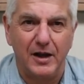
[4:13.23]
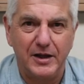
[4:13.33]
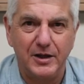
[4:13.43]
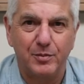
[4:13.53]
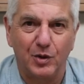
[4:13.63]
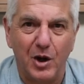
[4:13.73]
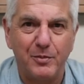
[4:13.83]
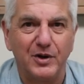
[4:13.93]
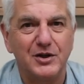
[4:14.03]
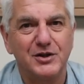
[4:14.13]

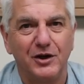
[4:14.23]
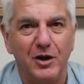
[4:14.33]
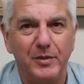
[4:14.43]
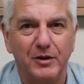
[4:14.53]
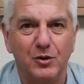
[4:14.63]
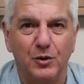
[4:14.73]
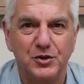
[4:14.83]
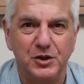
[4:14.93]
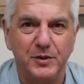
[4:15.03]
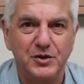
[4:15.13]
inappropriate time and
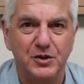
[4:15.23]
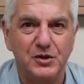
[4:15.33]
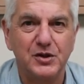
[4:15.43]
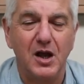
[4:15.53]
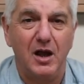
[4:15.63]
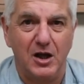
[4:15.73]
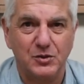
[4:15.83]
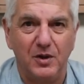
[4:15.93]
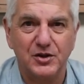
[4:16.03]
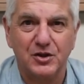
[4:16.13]
cause you issues, as
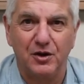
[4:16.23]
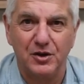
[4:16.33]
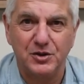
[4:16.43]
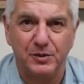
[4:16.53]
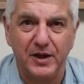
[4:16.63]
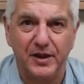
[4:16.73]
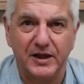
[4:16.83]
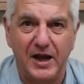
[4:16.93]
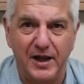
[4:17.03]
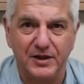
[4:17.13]
well as cost you another
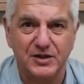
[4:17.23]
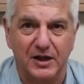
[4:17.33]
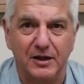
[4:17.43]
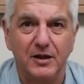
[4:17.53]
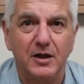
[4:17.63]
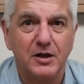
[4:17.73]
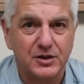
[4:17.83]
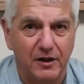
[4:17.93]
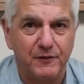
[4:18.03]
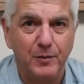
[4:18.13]
canister.
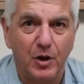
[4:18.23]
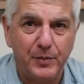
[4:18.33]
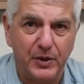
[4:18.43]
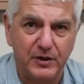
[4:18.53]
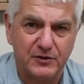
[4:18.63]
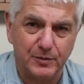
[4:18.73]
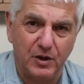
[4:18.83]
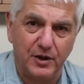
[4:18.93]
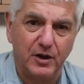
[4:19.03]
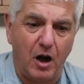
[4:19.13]
So for my peace of
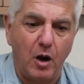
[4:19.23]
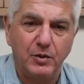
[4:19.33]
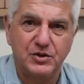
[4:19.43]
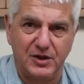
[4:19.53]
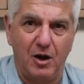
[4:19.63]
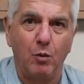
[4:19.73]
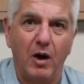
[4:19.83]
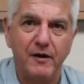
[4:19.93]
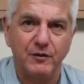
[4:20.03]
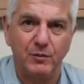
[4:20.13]
mind, I would stay
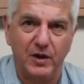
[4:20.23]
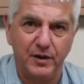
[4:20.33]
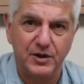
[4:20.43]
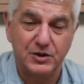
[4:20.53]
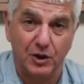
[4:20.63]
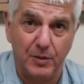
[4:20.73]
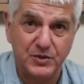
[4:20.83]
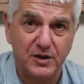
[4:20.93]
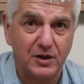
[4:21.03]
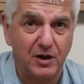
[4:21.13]
away from one of these types
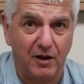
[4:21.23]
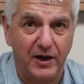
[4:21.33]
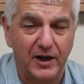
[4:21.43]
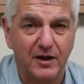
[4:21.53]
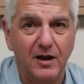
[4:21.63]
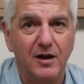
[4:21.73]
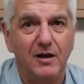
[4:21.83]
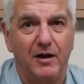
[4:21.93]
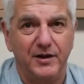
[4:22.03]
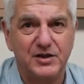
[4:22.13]
in a kayak.
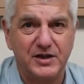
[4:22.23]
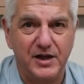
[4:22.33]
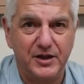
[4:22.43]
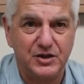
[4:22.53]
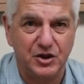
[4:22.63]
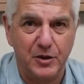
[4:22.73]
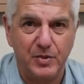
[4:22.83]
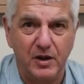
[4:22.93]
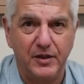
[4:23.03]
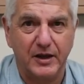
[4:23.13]
I understand they're
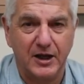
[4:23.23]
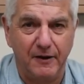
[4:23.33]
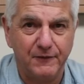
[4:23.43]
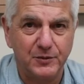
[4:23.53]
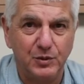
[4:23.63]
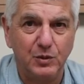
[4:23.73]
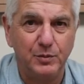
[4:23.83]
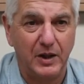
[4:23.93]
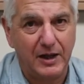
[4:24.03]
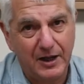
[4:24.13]
cheaper, they're comfortable
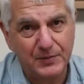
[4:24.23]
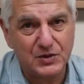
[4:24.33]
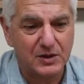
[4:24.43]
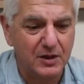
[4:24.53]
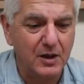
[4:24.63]
perhaps,